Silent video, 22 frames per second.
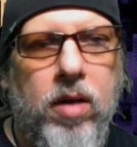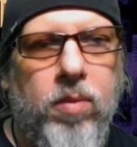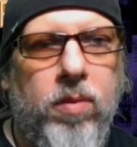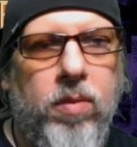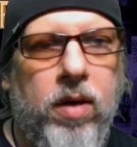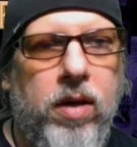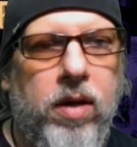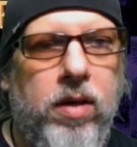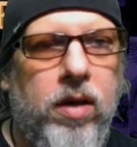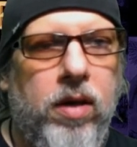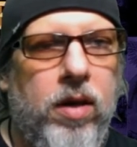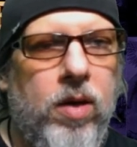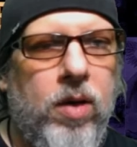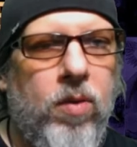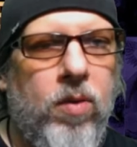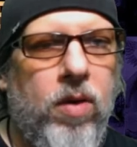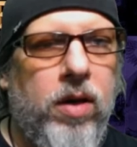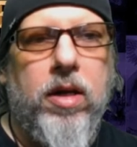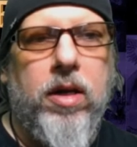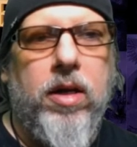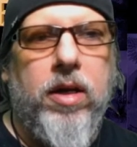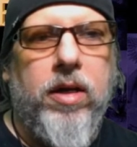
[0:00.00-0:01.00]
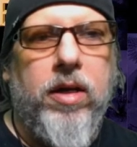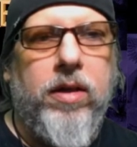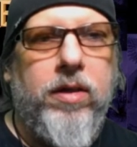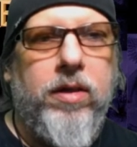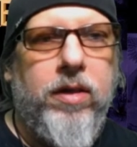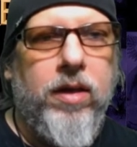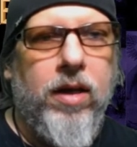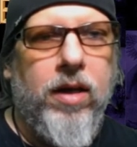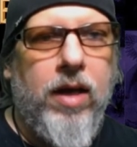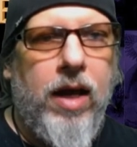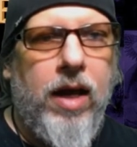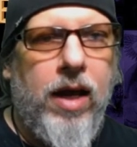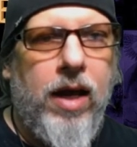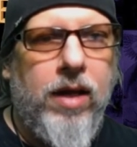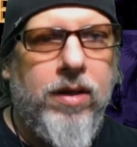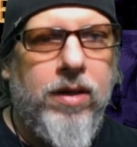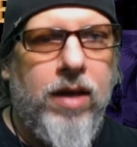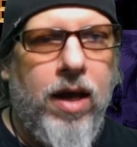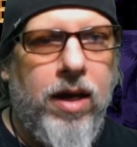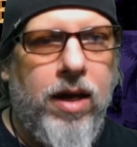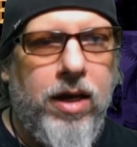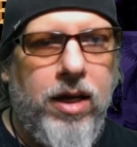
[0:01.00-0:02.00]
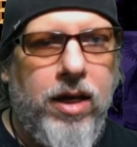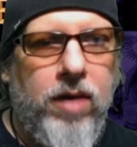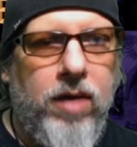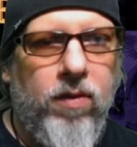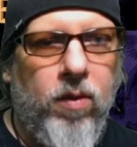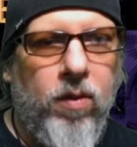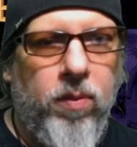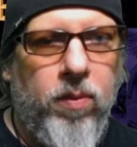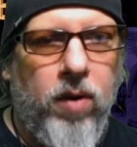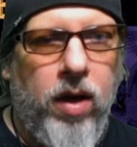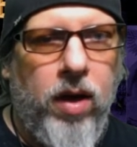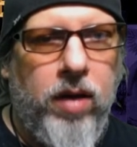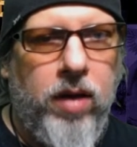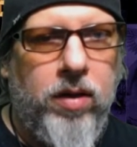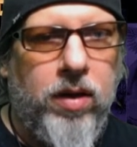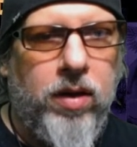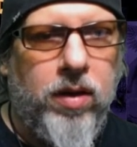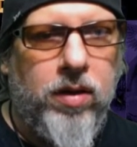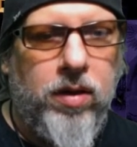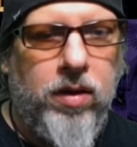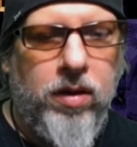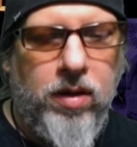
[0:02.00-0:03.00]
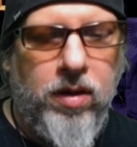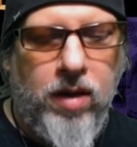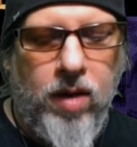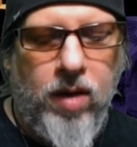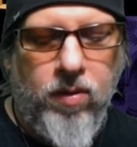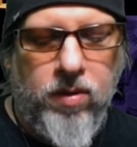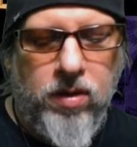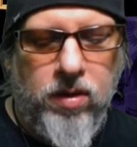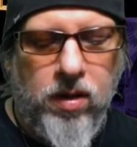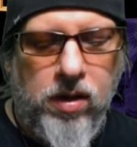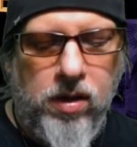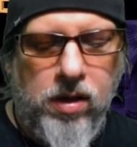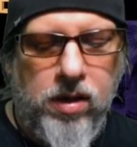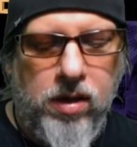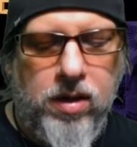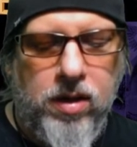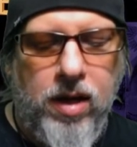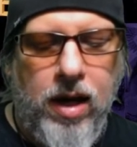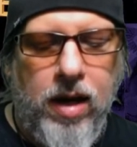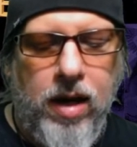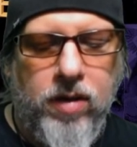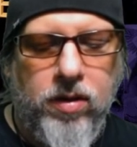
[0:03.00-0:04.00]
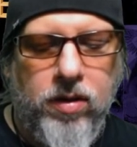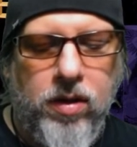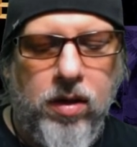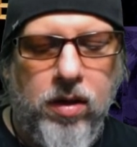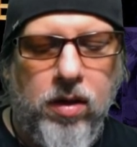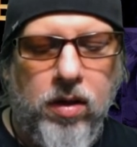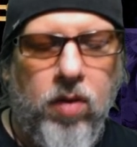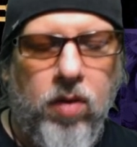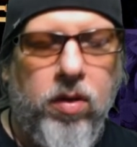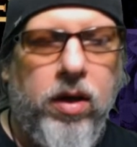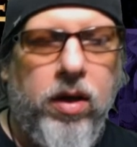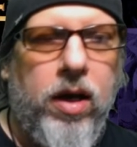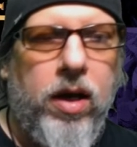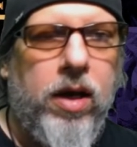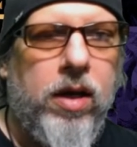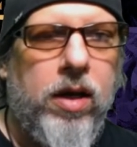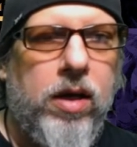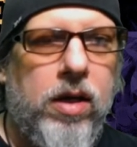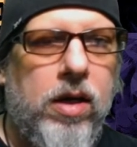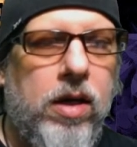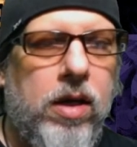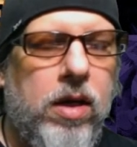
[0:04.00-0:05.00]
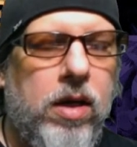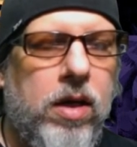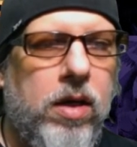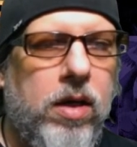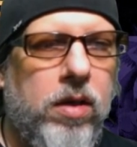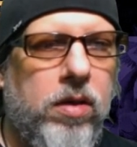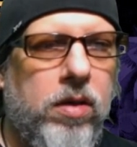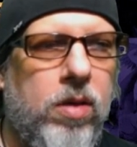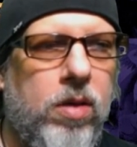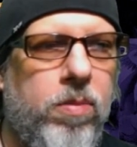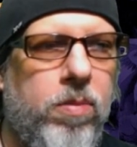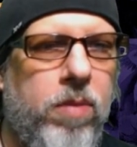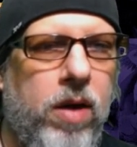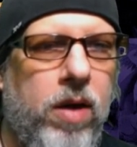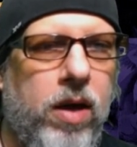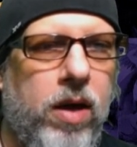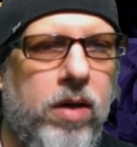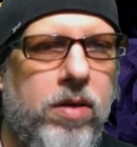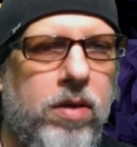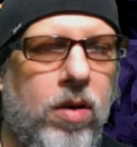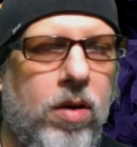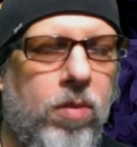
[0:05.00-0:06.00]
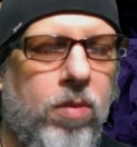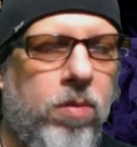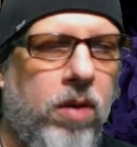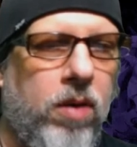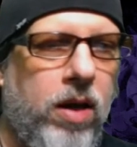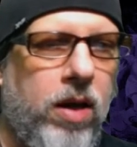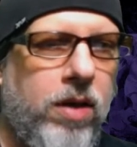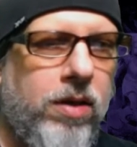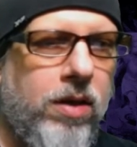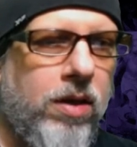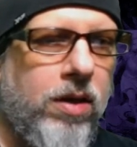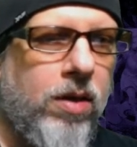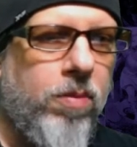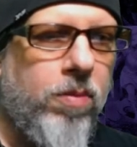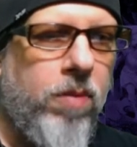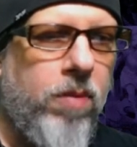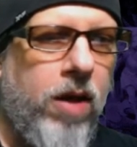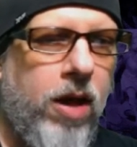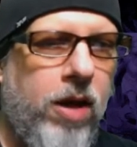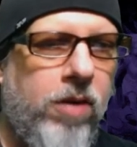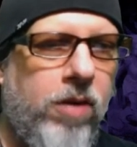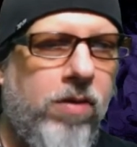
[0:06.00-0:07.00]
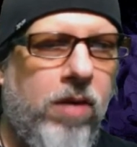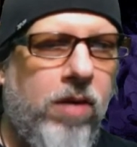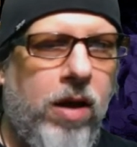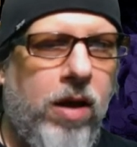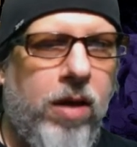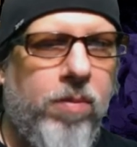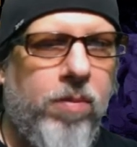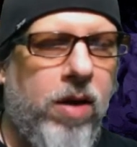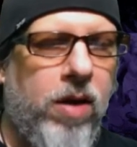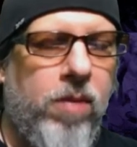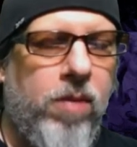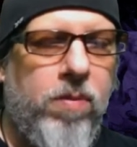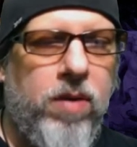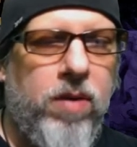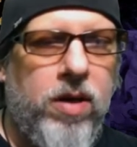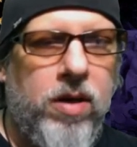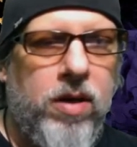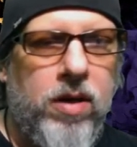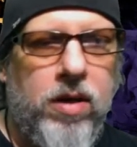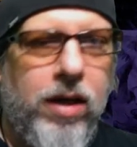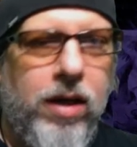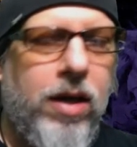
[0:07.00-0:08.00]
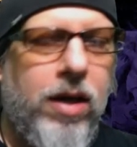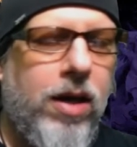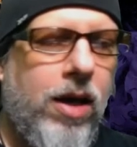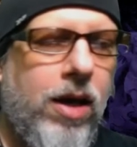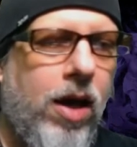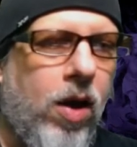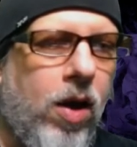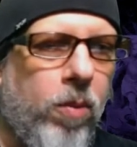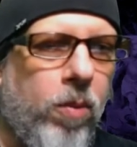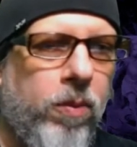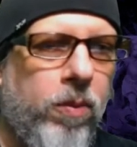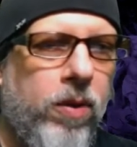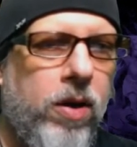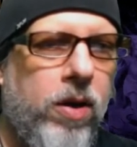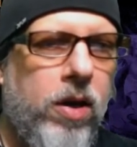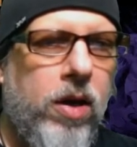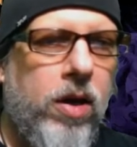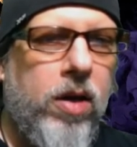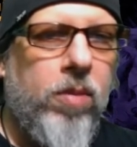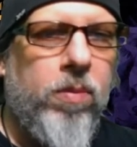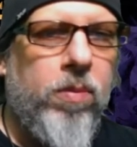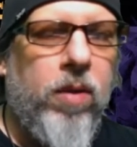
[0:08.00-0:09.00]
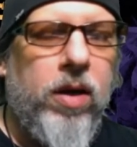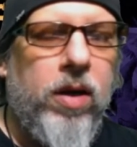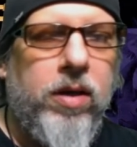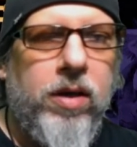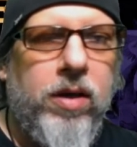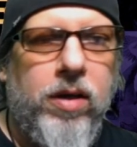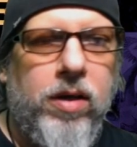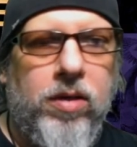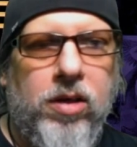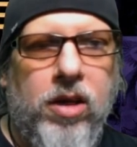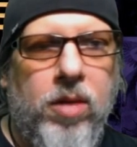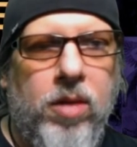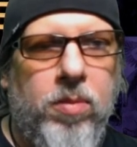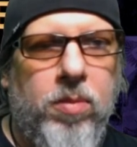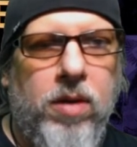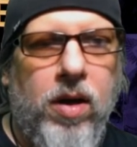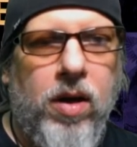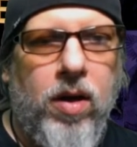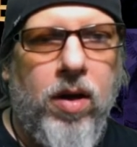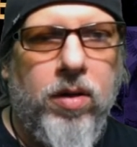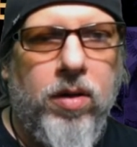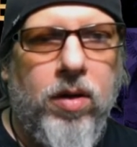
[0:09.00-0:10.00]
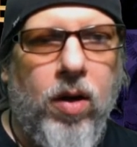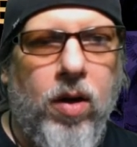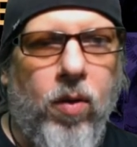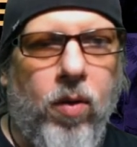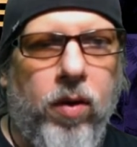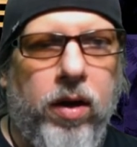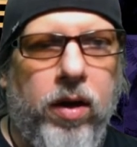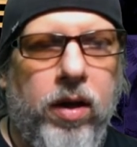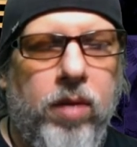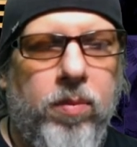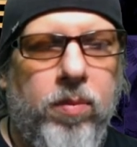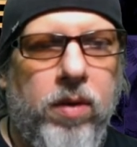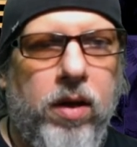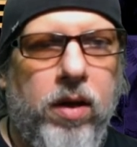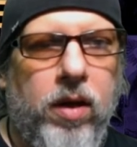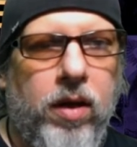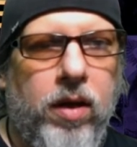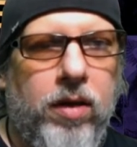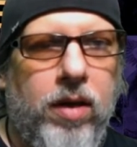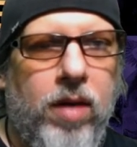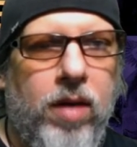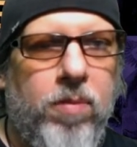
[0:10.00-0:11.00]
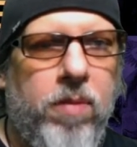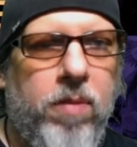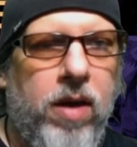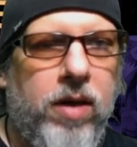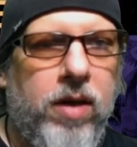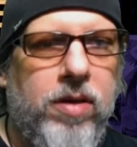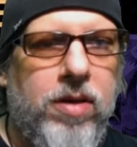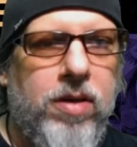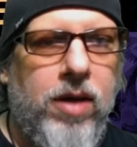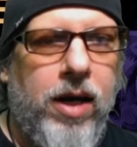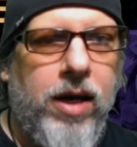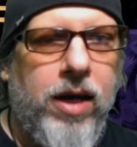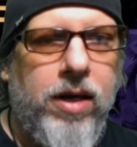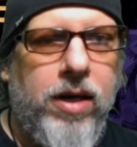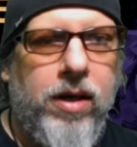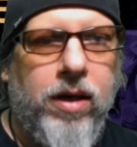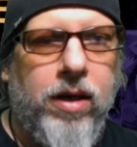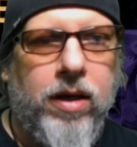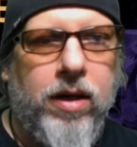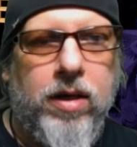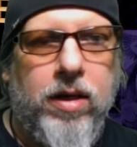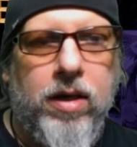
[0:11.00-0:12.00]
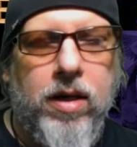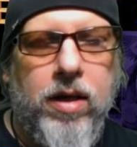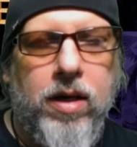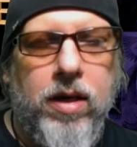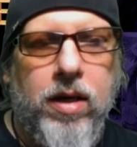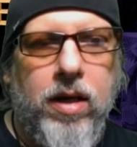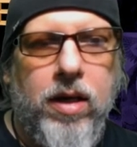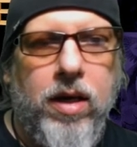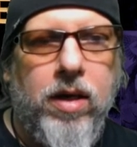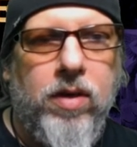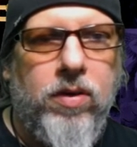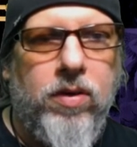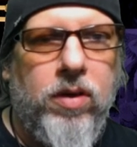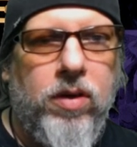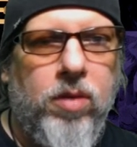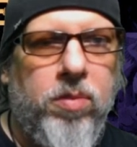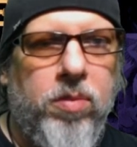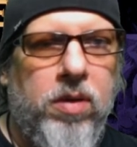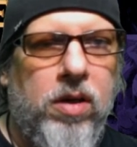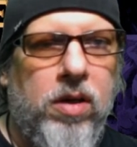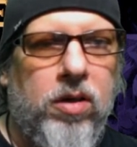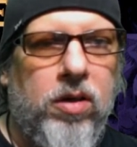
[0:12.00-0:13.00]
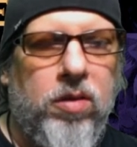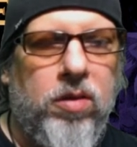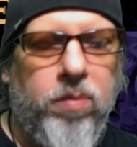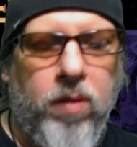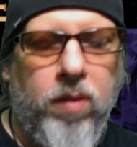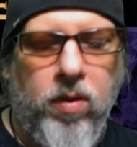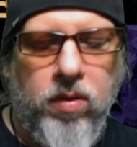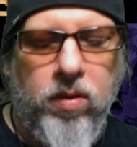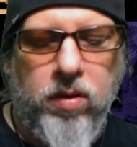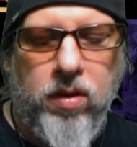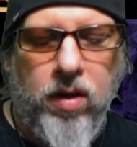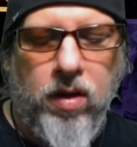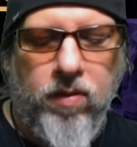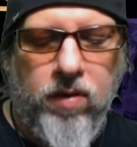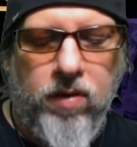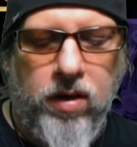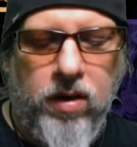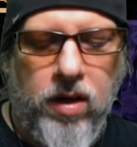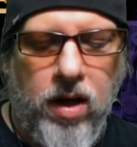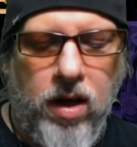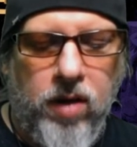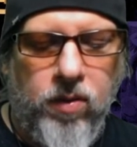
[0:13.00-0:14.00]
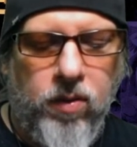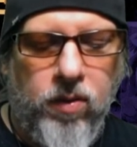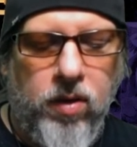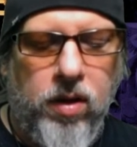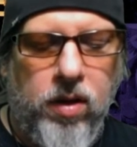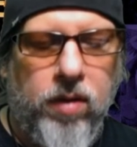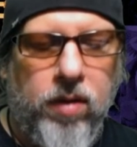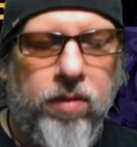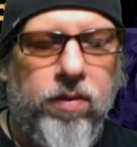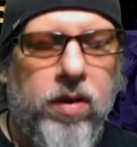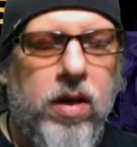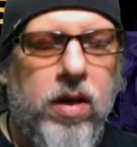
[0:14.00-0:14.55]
But I tell you what, it still has that evil presence that was attached and located to the bed. So blessing the bed, in my opinion, can help. But it's going to be ongoing because that bed's tainted, and it should be disposed of and gotten rid of.